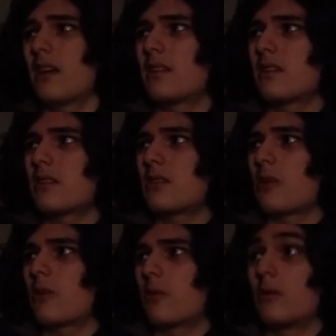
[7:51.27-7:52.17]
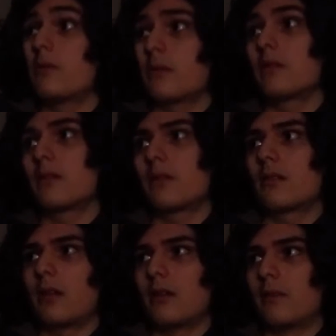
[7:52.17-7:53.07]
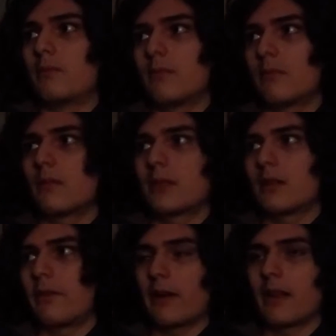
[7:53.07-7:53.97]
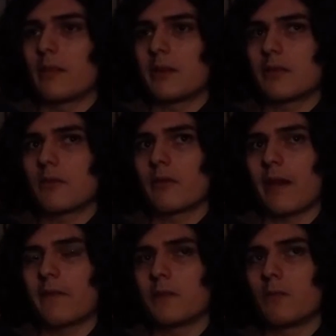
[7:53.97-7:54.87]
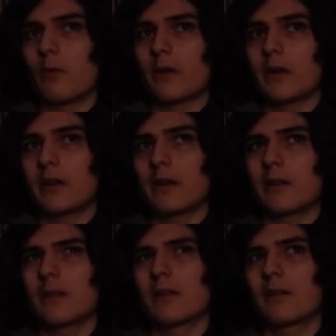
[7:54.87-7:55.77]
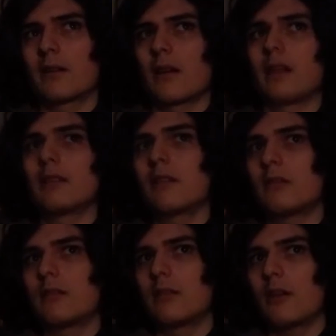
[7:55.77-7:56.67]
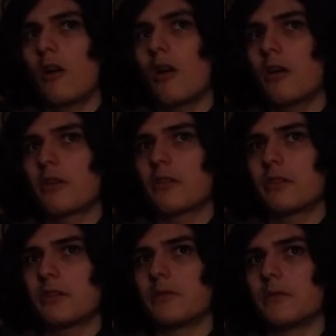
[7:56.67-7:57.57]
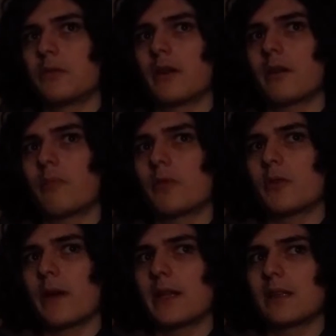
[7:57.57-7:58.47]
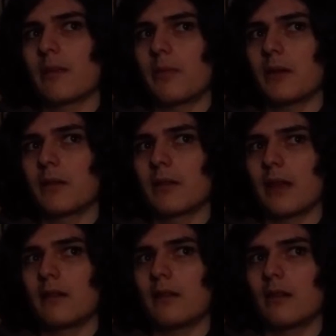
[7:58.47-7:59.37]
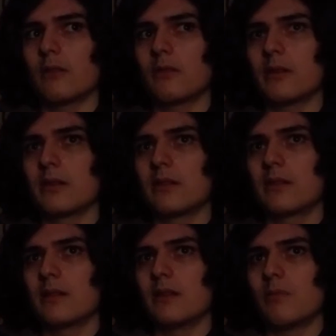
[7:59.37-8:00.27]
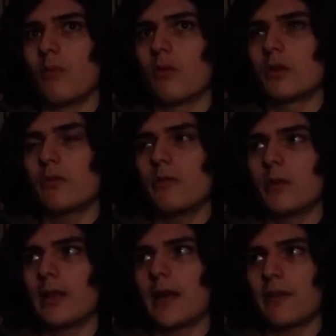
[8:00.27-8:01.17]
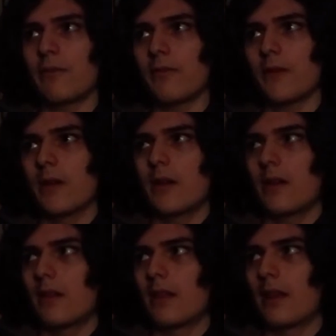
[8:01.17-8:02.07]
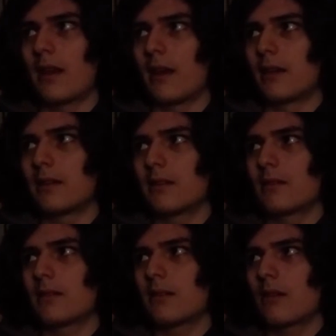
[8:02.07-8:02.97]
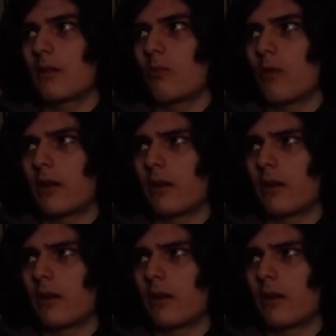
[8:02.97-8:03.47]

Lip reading: So the different elements sort of have to work a little harder to try to portray something that, is more true to life than what